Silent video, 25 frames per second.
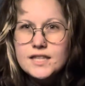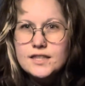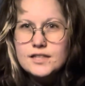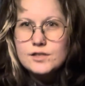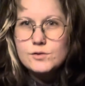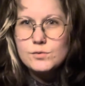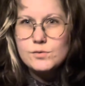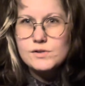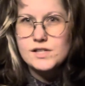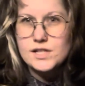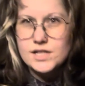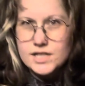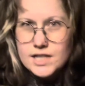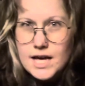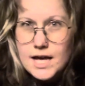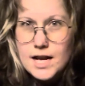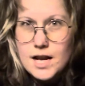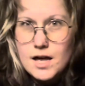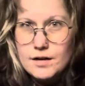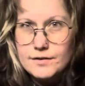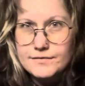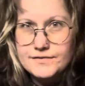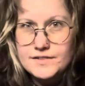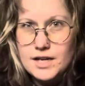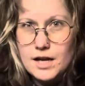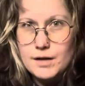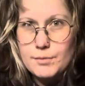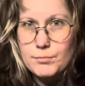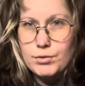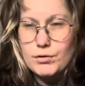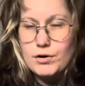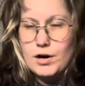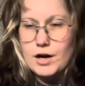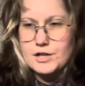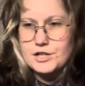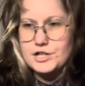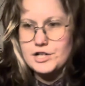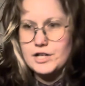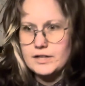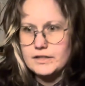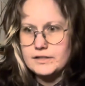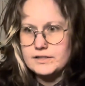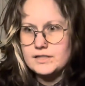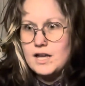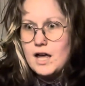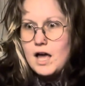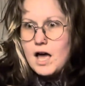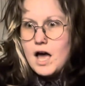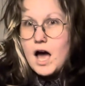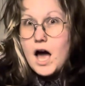this was a 10 out of 10 project.
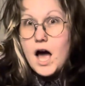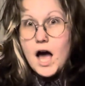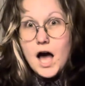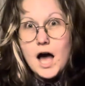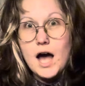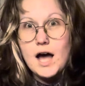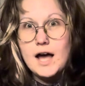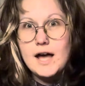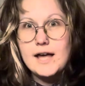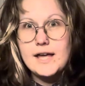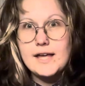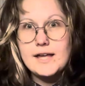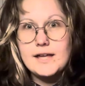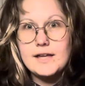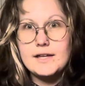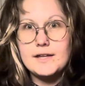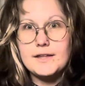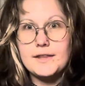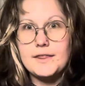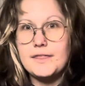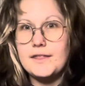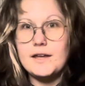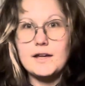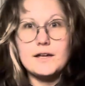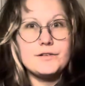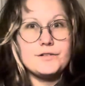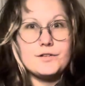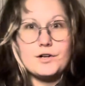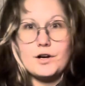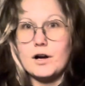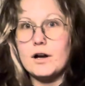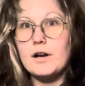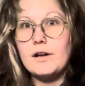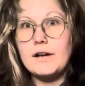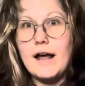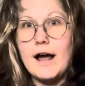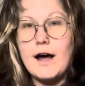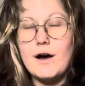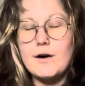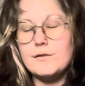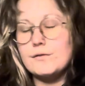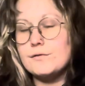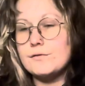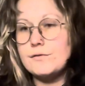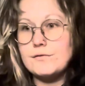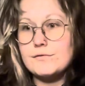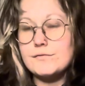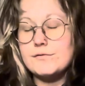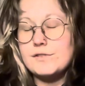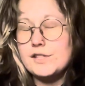I think it turned out
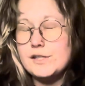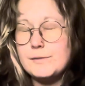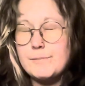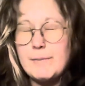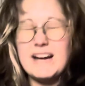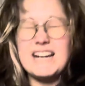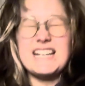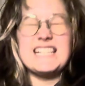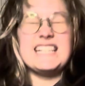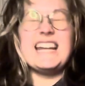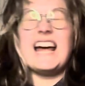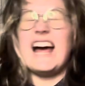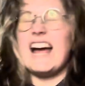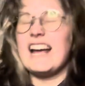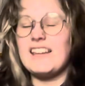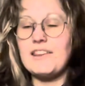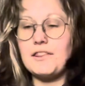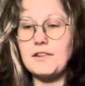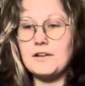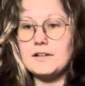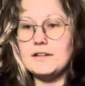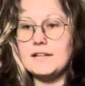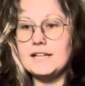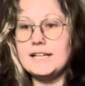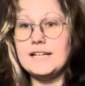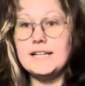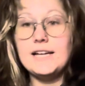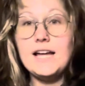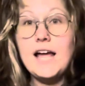spectacularly